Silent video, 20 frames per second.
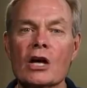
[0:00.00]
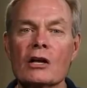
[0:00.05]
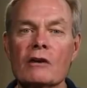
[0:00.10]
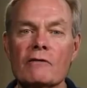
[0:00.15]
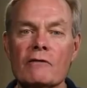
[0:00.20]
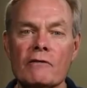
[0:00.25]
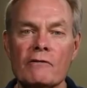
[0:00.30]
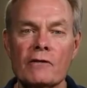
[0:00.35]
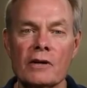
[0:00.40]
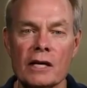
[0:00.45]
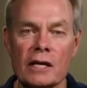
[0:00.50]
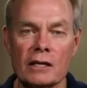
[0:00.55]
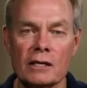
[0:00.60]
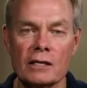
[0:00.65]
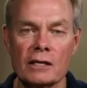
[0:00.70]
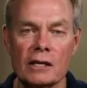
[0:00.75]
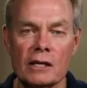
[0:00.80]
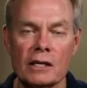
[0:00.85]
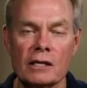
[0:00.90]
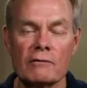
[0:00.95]

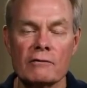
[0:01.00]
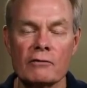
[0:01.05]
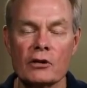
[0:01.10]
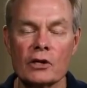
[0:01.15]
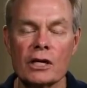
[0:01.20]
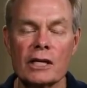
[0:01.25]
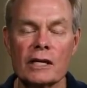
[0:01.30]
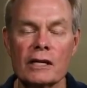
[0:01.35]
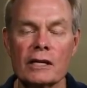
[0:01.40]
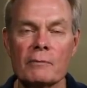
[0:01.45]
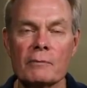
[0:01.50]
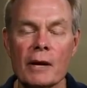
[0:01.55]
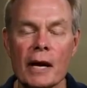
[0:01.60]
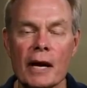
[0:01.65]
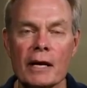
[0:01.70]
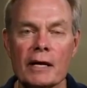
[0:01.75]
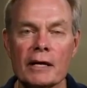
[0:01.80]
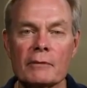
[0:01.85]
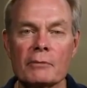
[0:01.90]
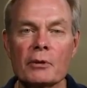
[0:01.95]
unfit for
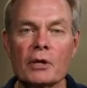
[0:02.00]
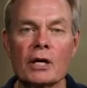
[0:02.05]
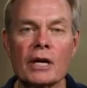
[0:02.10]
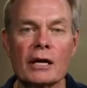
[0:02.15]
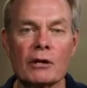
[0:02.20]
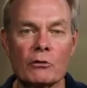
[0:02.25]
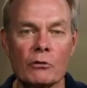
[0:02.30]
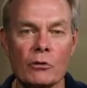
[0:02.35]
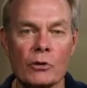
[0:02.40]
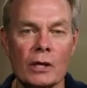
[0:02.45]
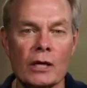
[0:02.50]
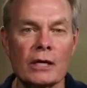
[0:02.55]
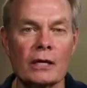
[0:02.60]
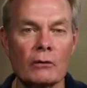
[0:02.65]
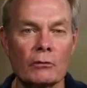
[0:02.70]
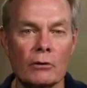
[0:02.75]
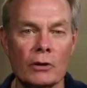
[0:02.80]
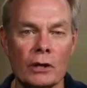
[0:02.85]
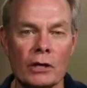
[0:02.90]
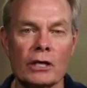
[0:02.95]
anybody but a
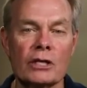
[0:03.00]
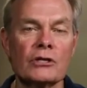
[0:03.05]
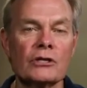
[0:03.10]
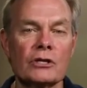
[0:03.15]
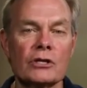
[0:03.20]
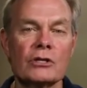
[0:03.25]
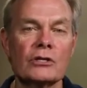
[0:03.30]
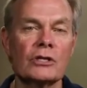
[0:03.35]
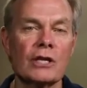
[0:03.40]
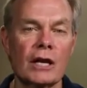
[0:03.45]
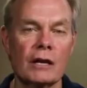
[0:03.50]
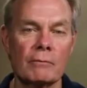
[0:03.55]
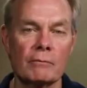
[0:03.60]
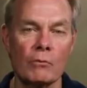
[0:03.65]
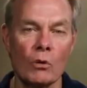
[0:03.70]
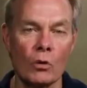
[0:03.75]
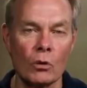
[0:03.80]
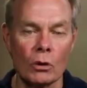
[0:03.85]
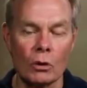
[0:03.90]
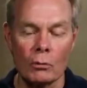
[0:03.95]
religious and
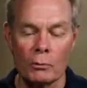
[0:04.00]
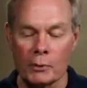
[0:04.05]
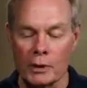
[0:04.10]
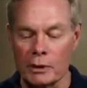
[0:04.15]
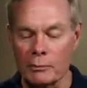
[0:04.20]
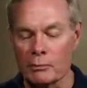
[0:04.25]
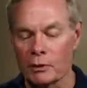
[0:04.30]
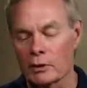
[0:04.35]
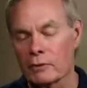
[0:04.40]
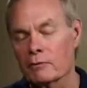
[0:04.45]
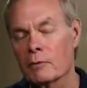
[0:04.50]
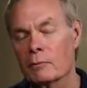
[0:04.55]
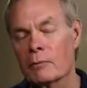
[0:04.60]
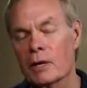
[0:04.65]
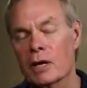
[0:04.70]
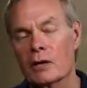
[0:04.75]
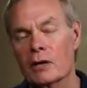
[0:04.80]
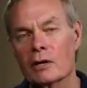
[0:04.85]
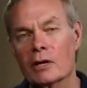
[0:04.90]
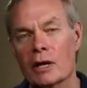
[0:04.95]
moral people. If
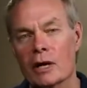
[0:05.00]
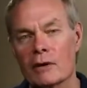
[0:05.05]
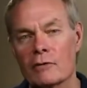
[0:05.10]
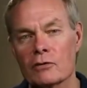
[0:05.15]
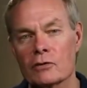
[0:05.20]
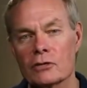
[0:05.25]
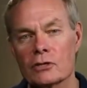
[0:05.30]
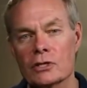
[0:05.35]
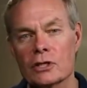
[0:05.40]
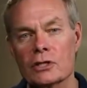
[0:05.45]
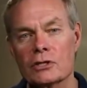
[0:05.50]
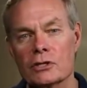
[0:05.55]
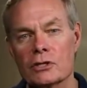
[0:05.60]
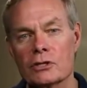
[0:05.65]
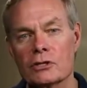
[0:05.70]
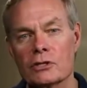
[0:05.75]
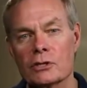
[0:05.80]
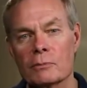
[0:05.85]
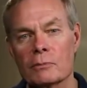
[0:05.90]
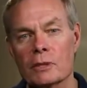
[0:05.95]
America ever
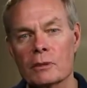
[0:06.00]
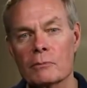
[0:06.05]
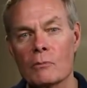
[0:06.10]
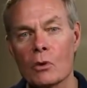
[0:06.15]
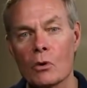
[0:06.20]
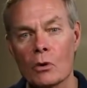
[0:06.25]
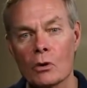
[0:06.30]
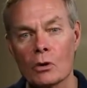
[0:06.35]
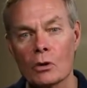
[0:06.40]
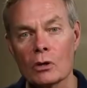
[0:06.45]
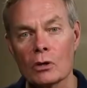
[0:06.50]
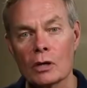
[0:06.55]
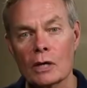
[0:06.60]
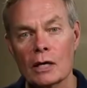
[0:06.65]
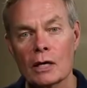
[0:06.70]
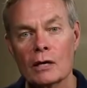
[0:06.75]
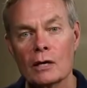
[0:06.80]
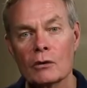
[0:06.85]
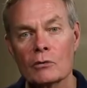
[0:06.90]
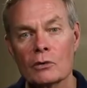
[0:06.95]
ceases to be moral,
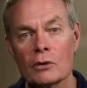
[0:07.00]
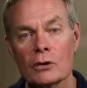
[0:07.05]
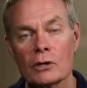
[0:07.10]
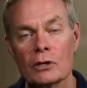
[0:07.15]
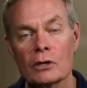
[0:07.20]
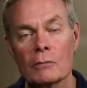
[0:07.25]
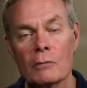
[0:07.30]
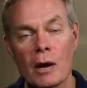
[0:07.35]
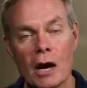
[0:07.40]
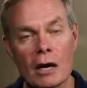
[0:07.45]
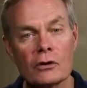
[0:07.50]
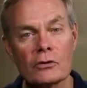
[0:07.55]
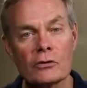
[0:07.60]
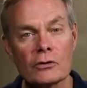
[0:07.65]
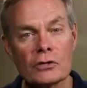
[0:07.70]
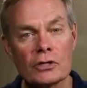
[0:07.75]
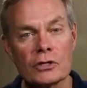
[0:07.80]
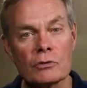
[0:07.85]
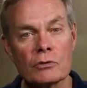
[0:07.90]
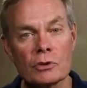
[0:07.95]
well, then
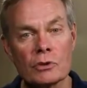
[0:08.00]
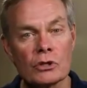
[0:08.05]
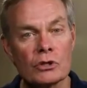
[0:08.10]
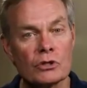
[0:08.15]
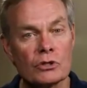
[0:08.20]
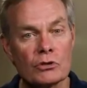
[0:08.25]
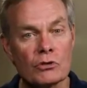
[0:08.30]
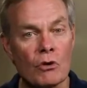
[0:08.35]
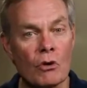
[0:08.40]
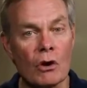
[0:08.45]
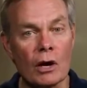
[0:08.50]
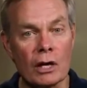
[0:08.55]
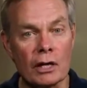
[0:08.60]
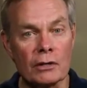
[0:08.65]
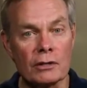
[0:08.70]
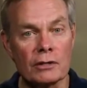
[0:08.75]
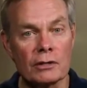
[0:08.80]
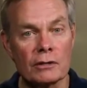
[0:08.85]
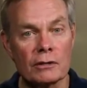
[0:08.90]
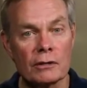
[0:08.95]
democracy will destroy
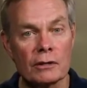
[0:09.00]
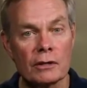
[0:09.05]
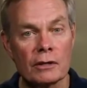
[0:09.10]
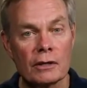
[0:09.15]
us.